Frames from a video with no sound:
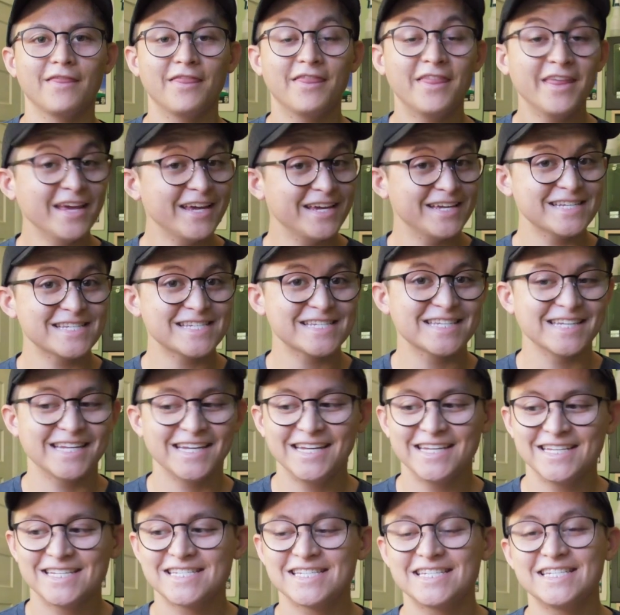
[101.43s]
This
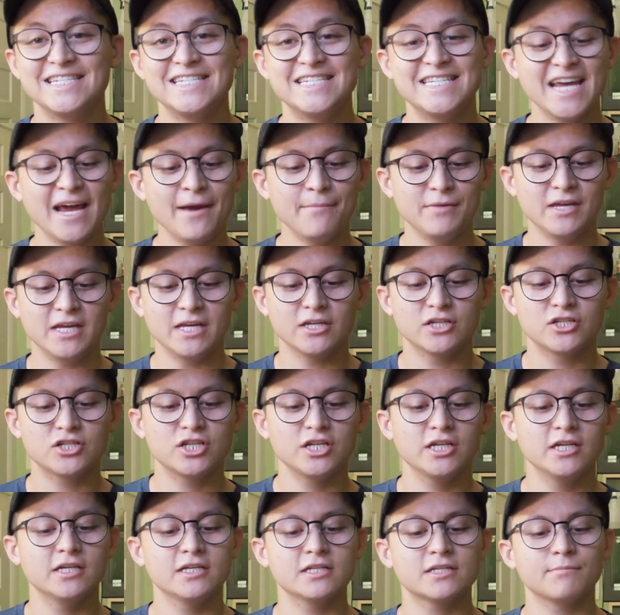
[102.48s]
is Demi.
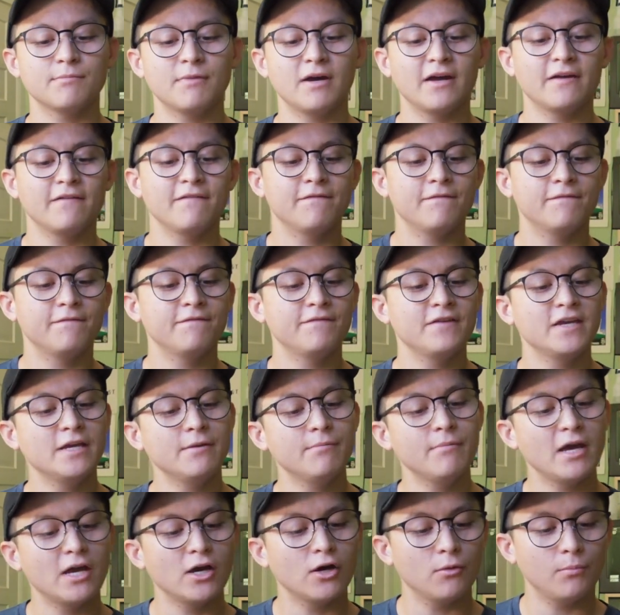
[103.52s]
She is my
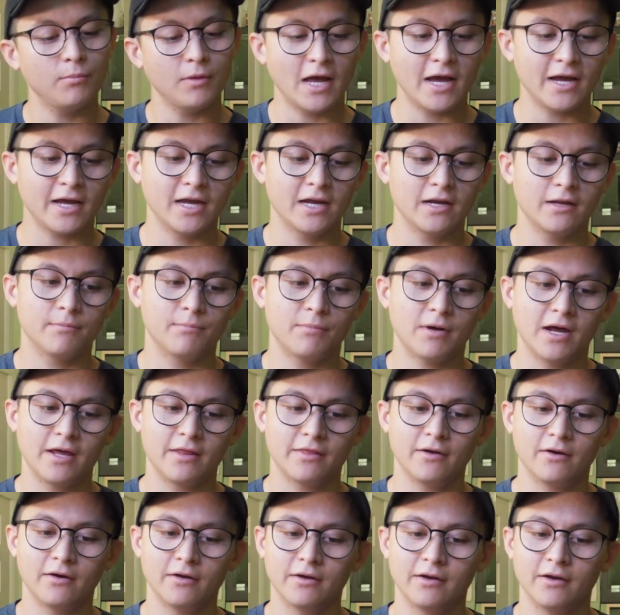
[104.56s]
female black-headed
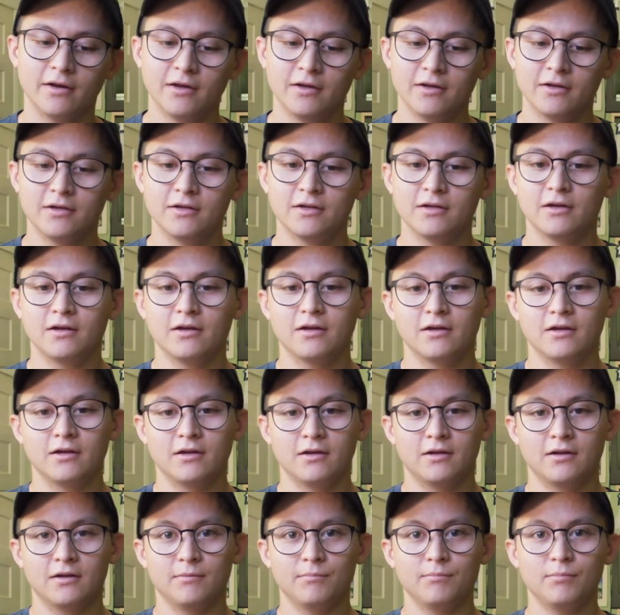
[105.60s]
python.
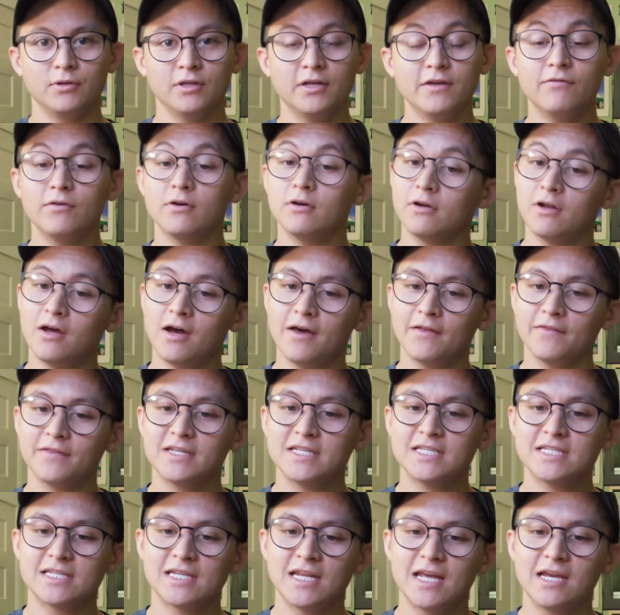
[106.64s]
Believe it or not,
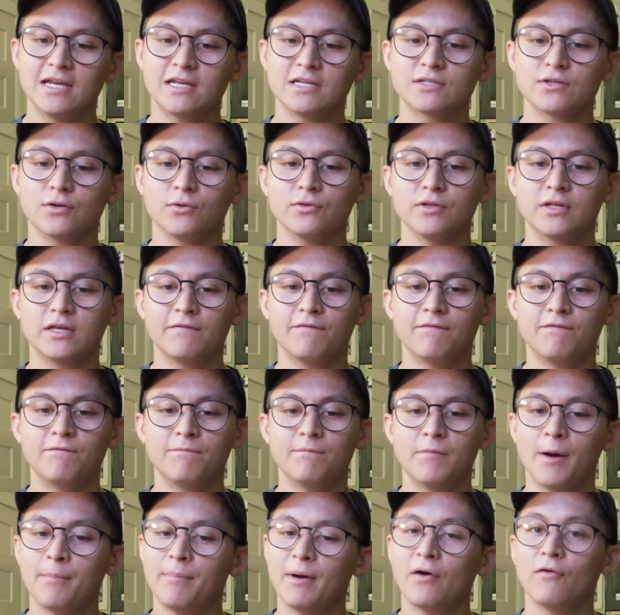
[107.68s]
this snake is only
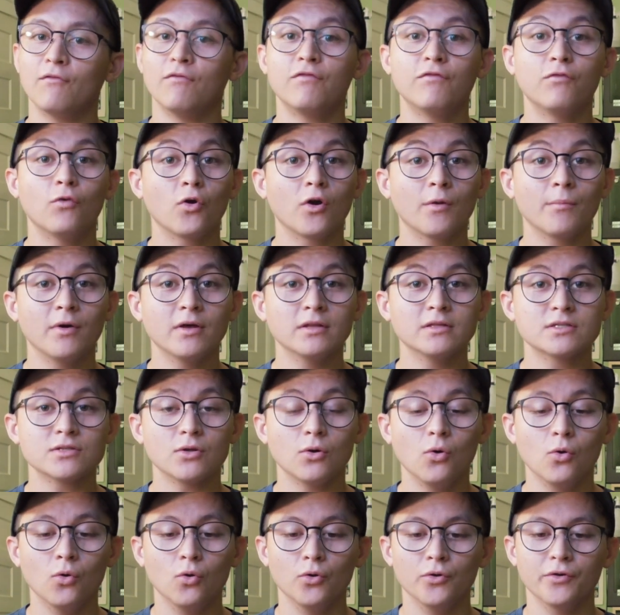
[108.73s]
about 4 months
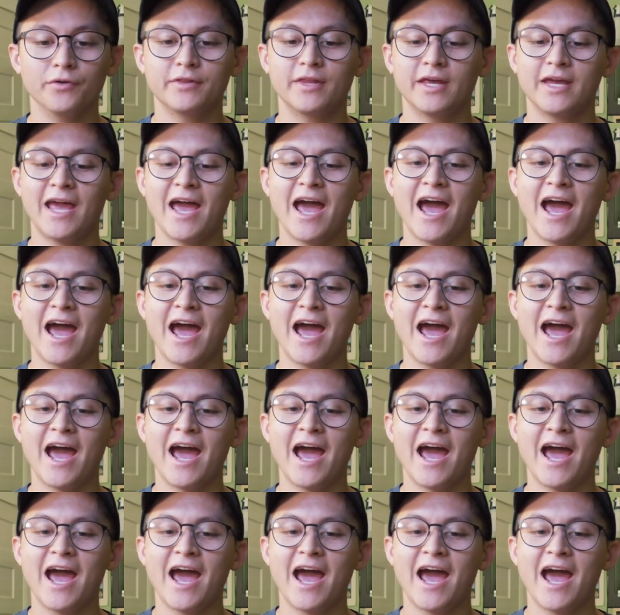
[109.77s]
old. They